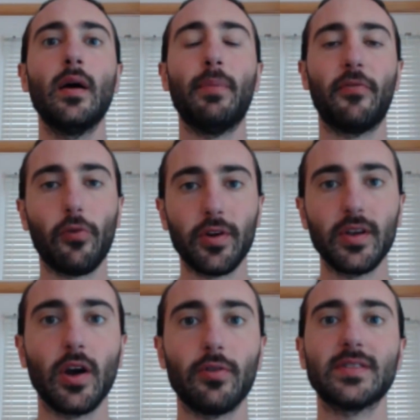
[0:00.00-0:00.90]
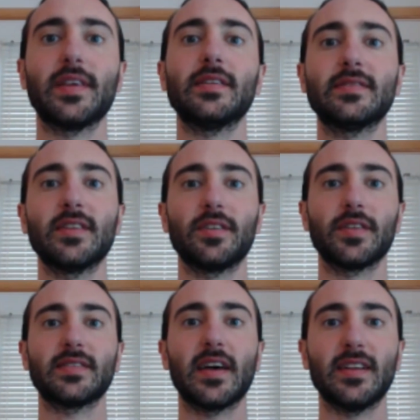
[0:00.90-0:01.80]
before you go into the
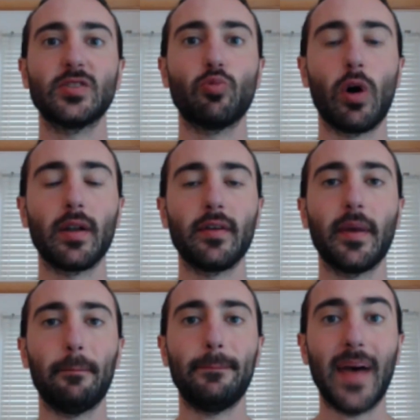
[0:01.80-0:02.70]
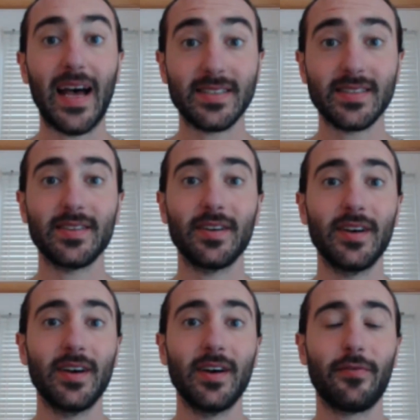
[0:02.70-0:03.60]
stillness. And it's one of the best
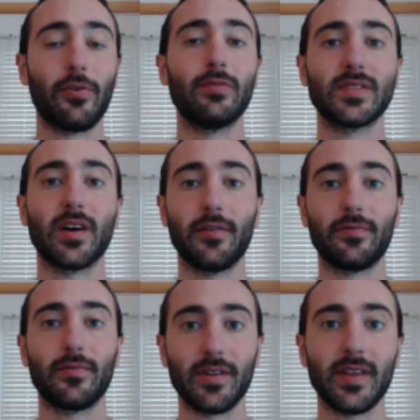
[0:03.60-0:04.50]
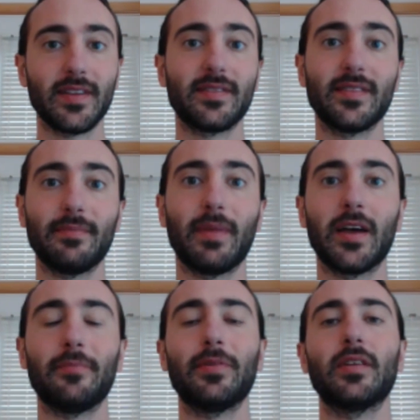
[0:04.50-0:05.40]
forms of release, in
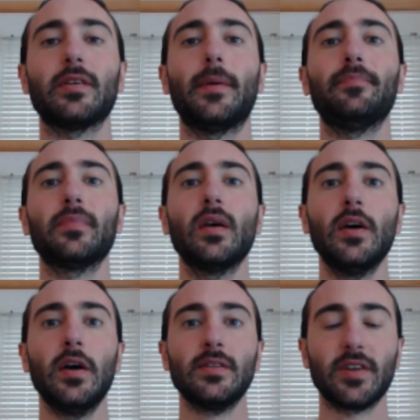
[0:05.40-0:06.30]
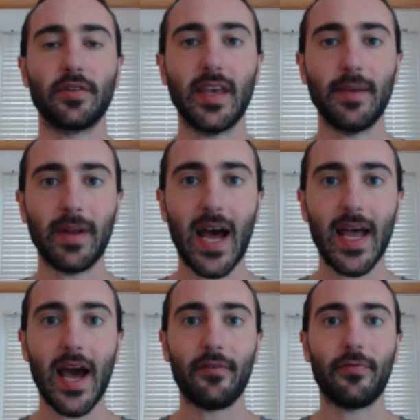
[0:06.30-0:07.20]
my opinion. So keep an eye
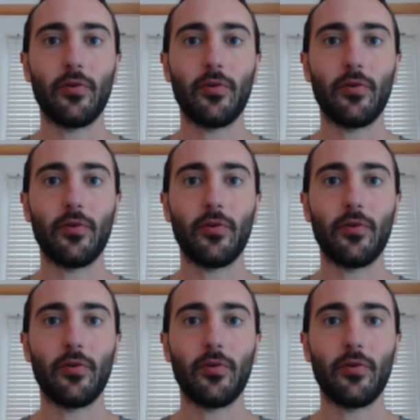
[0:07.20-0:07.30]
out